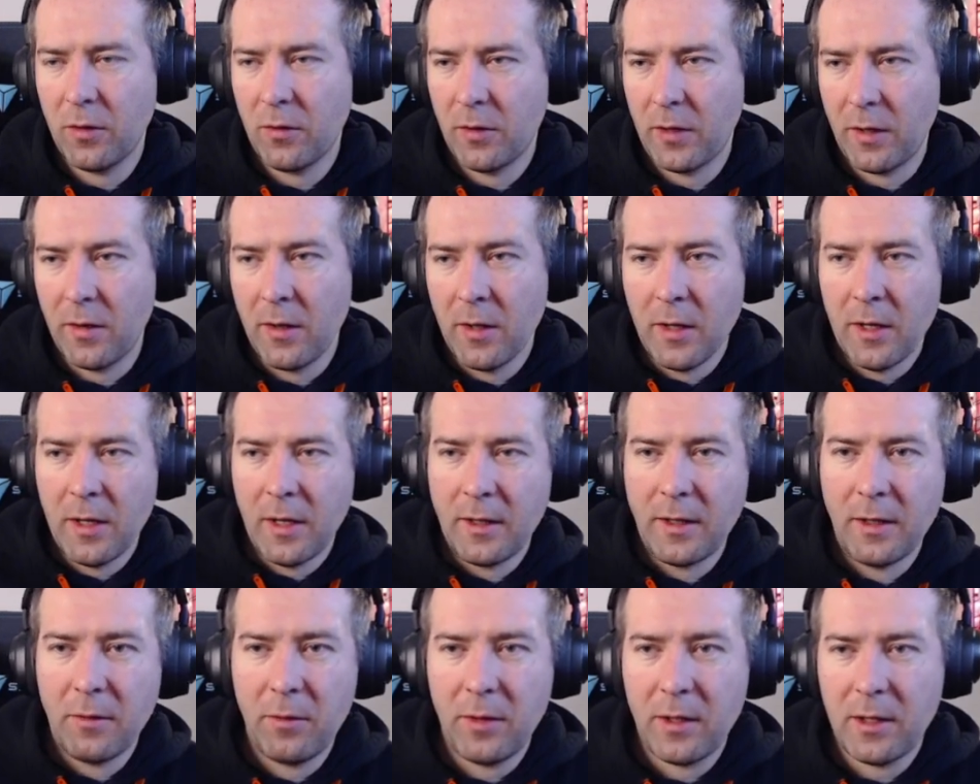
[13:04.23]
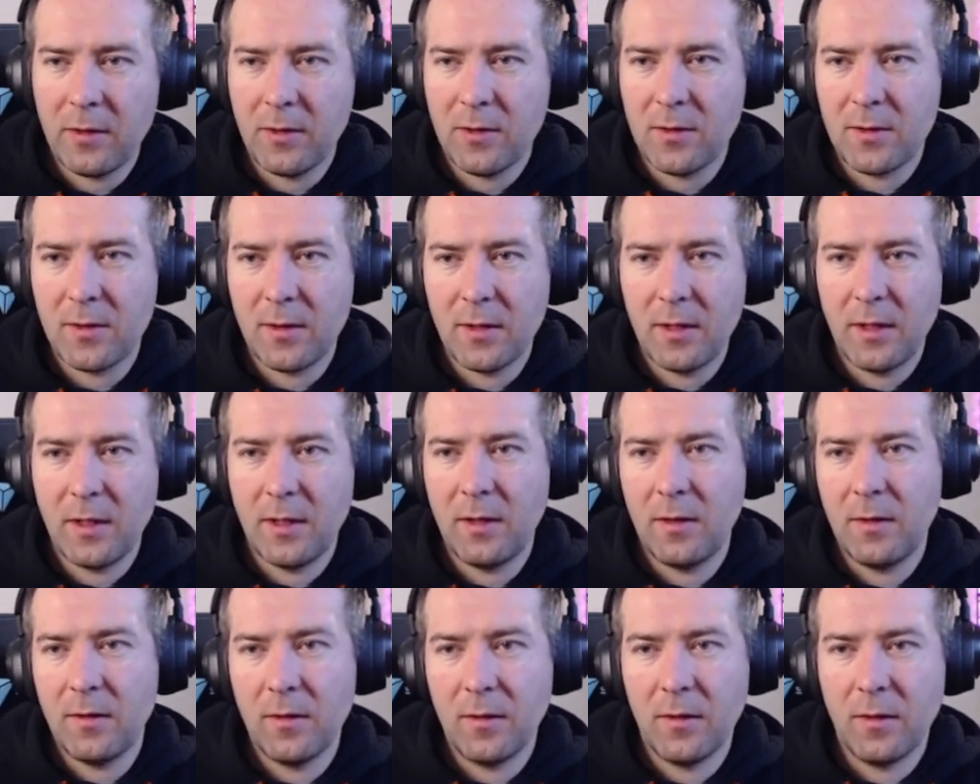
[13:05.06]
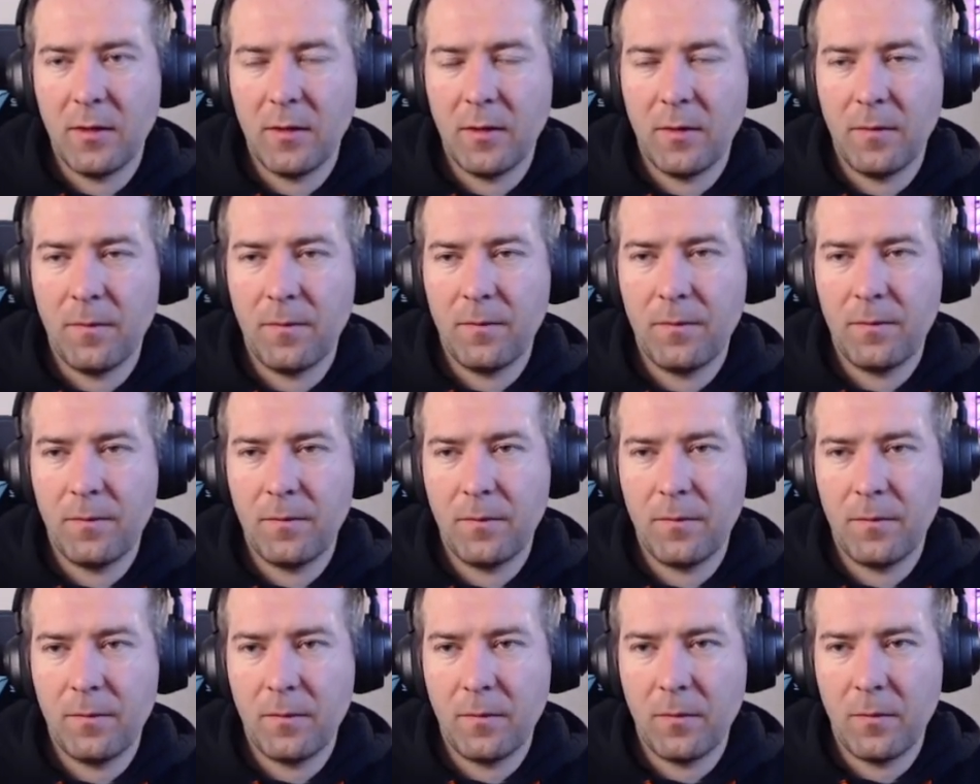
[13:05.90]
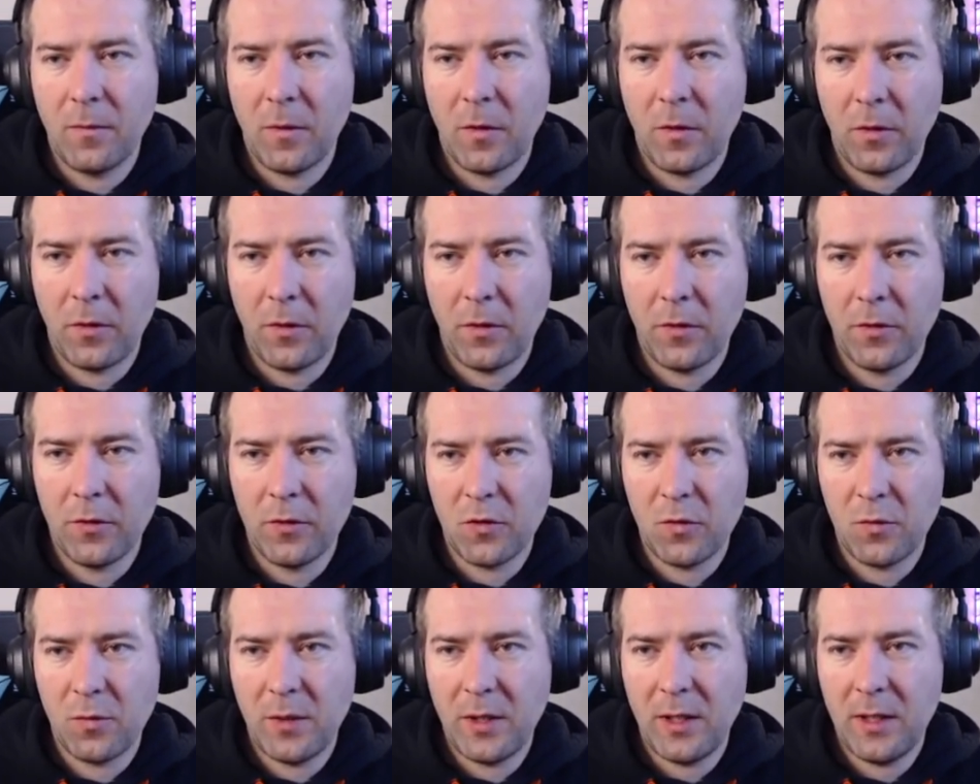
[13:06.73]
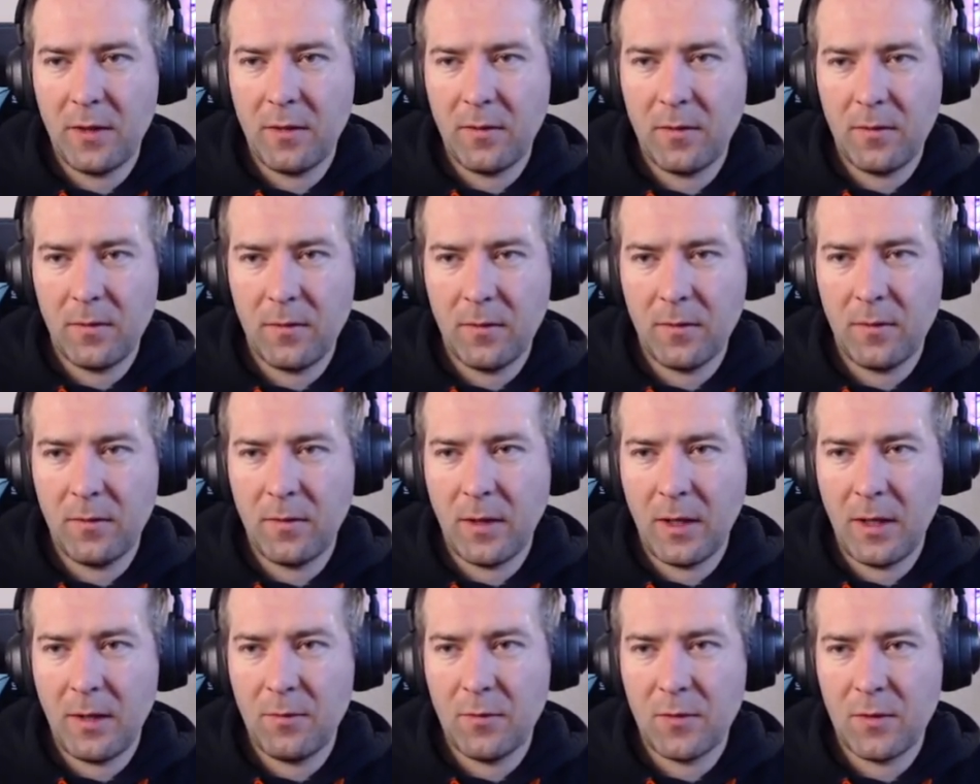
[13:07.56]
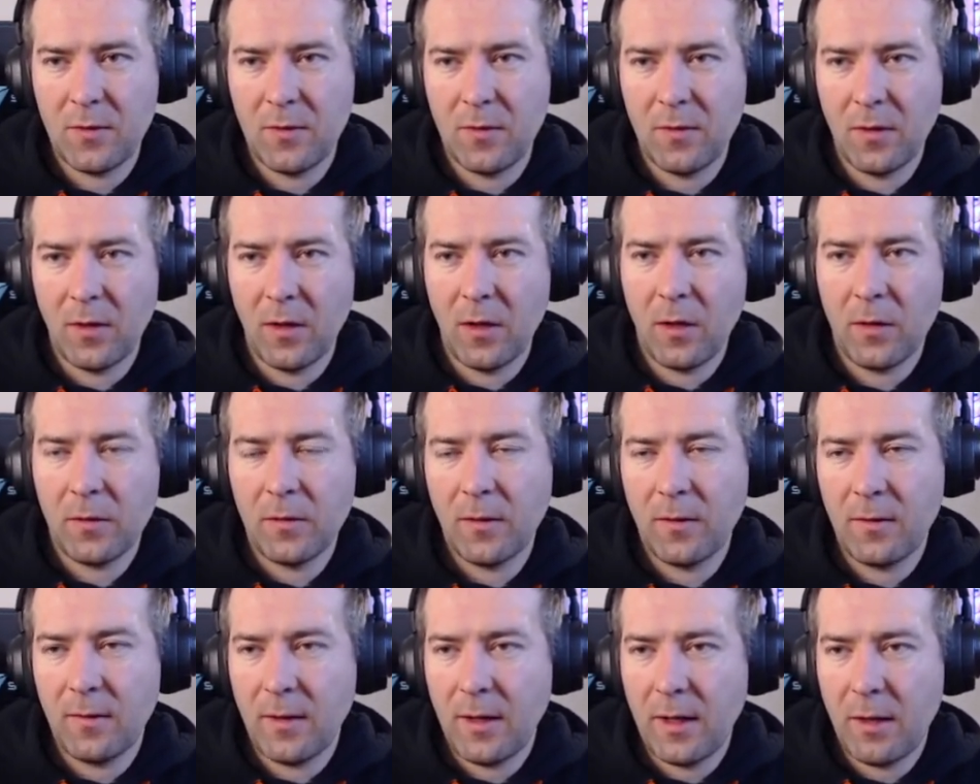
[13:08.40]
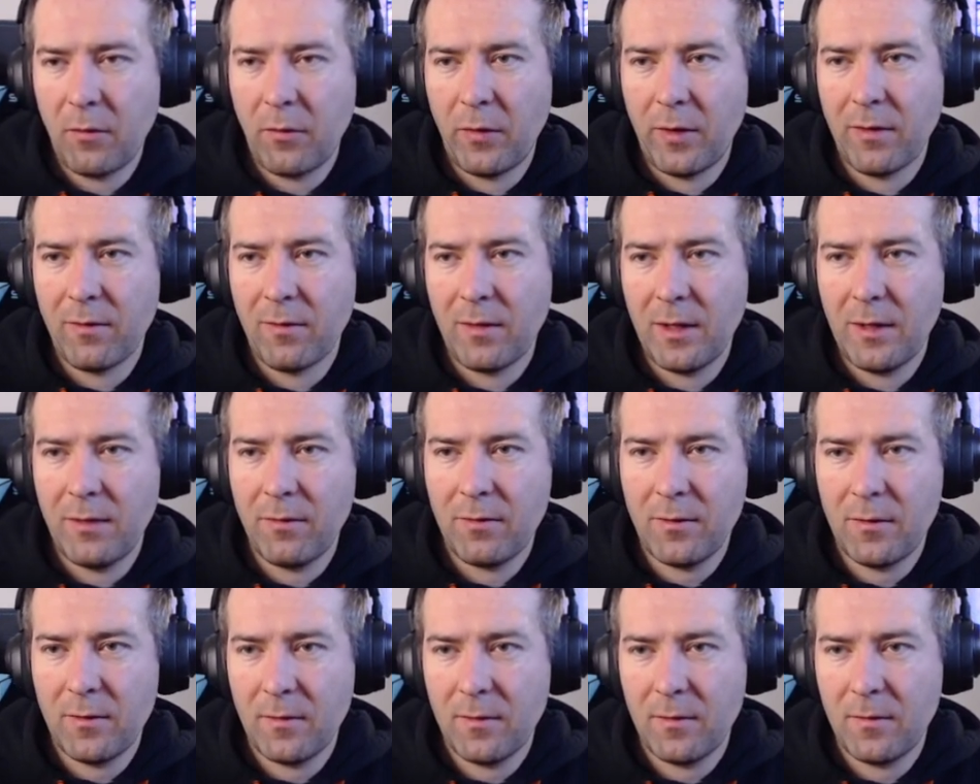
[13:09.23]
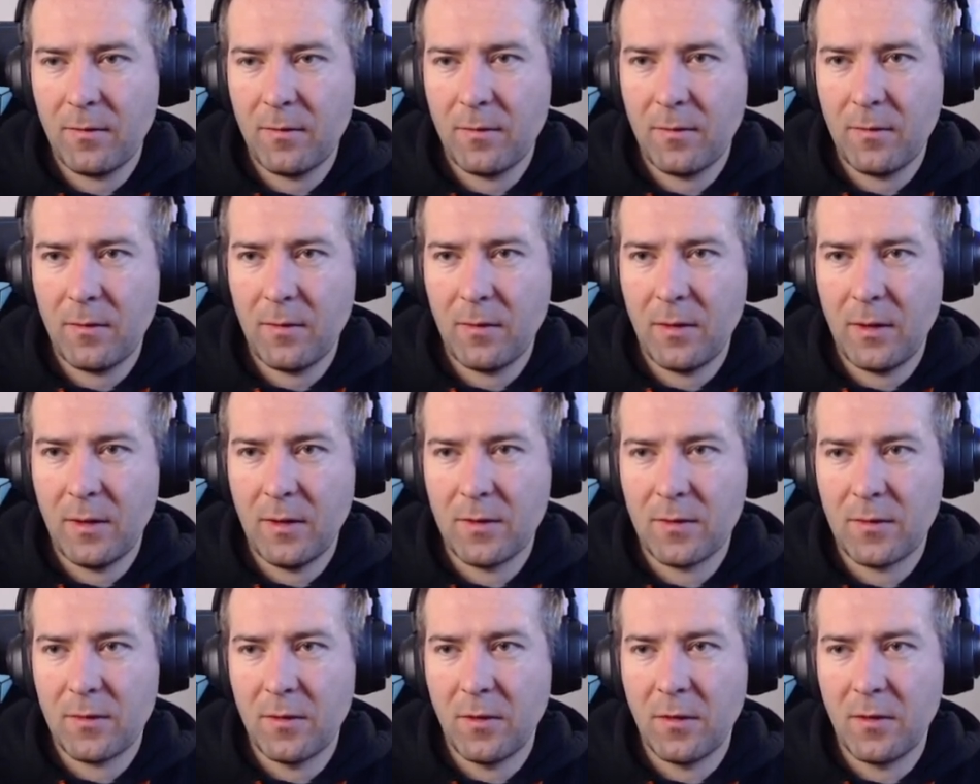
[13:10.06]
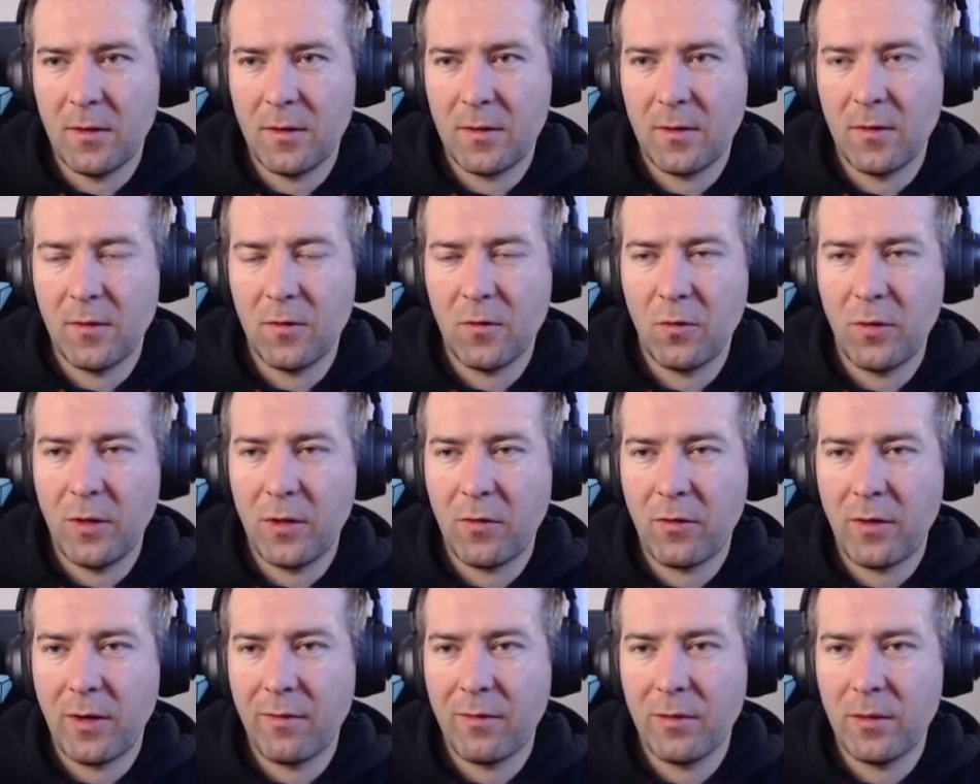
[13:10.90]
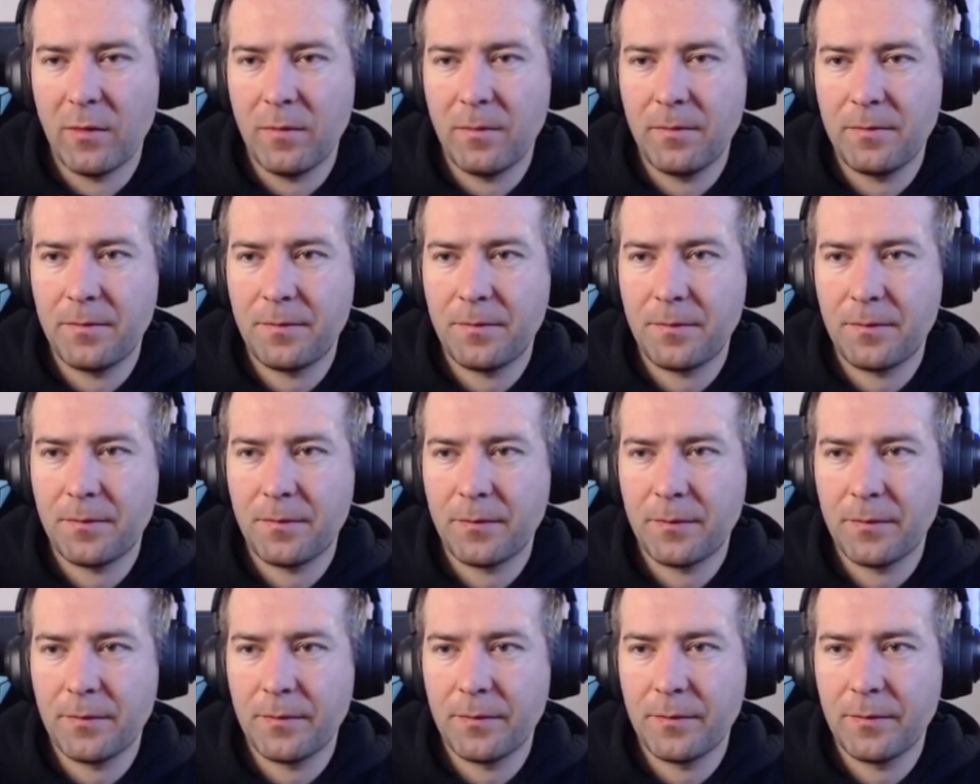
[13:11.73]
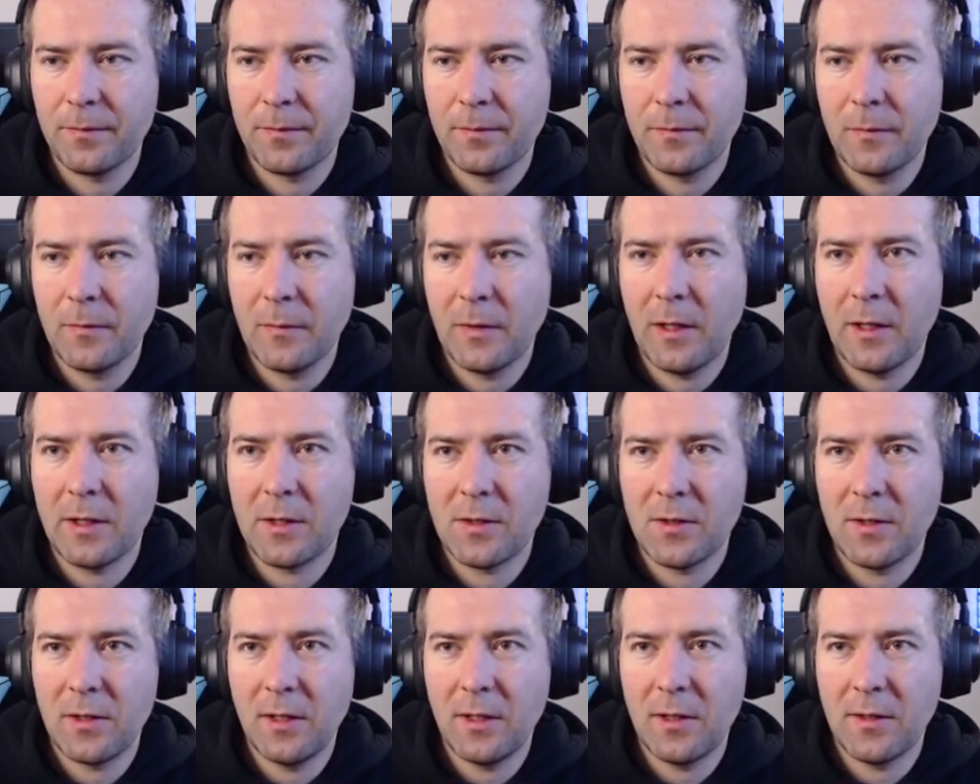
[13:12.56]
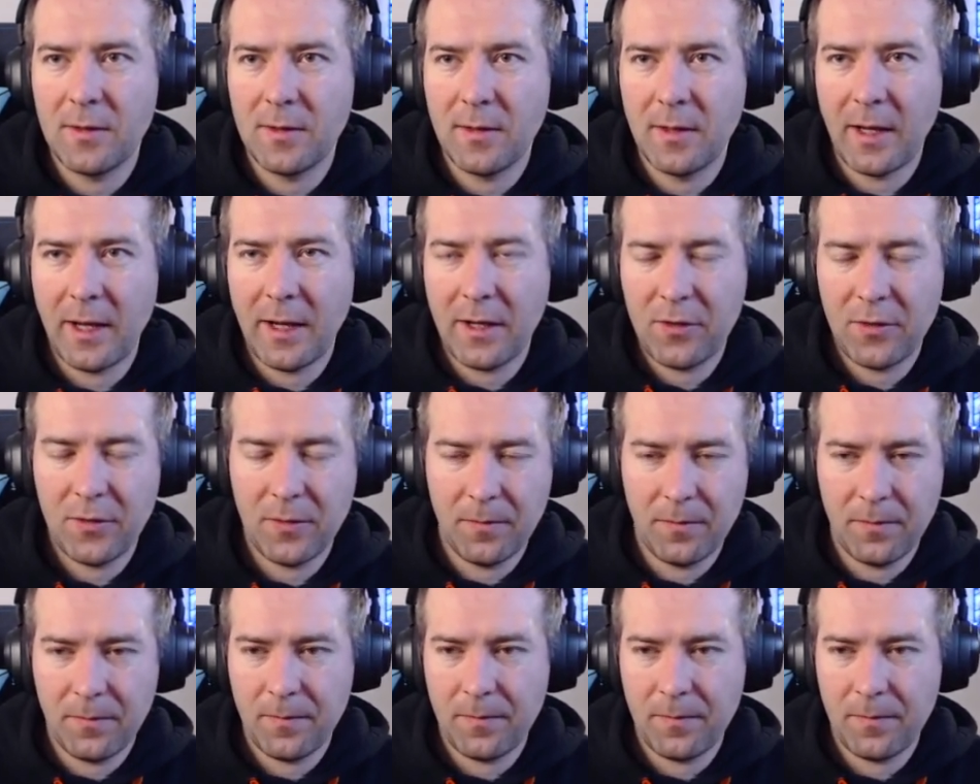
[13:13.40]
Okay, and then we can say our current speed times the allotted time we have left is the distance we travel. Let's see this in action.